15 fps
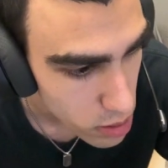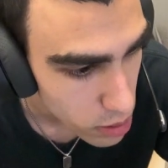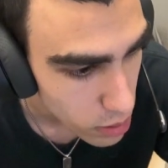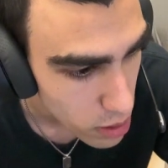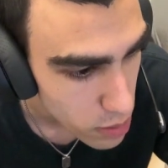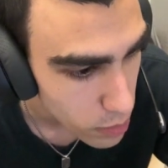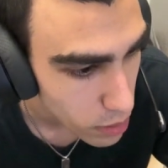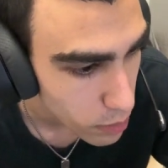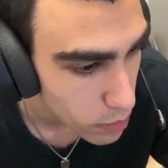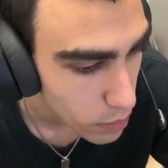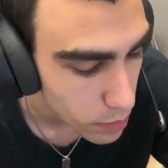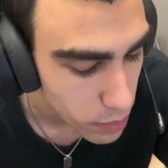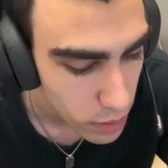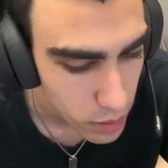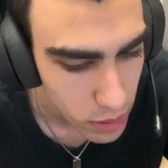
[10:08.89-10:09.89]
and you guys
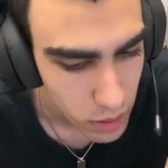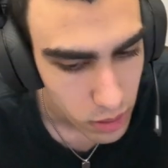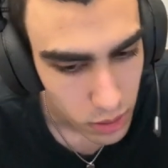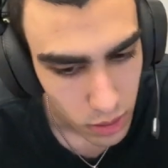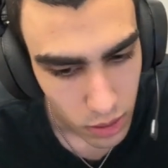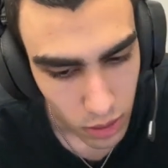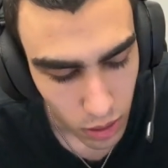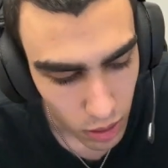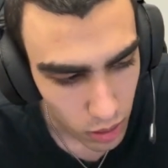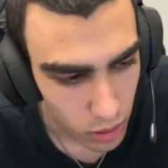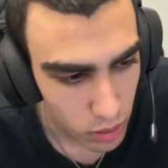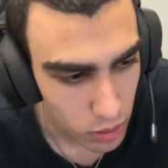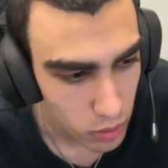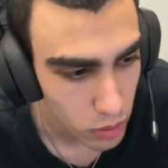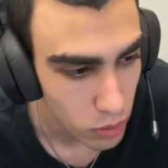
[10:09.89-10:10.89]
might be like,
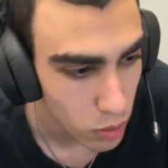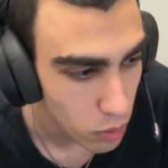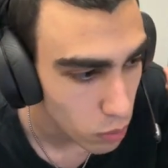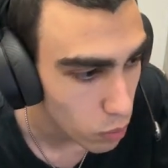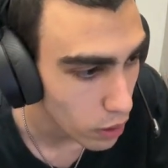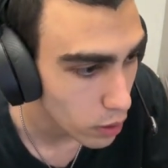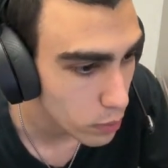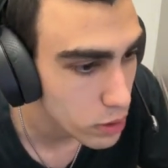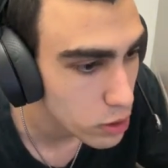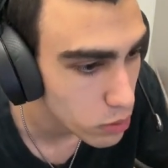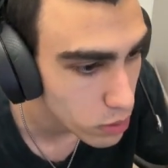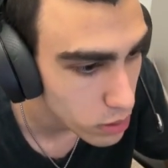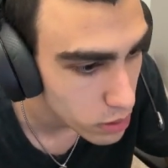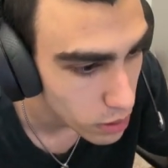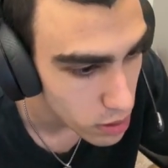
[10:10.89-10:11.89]
oh, why are we
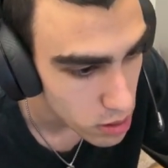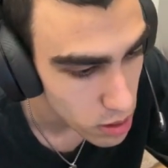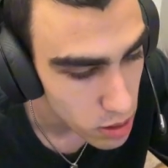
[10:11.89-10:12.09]
doing this?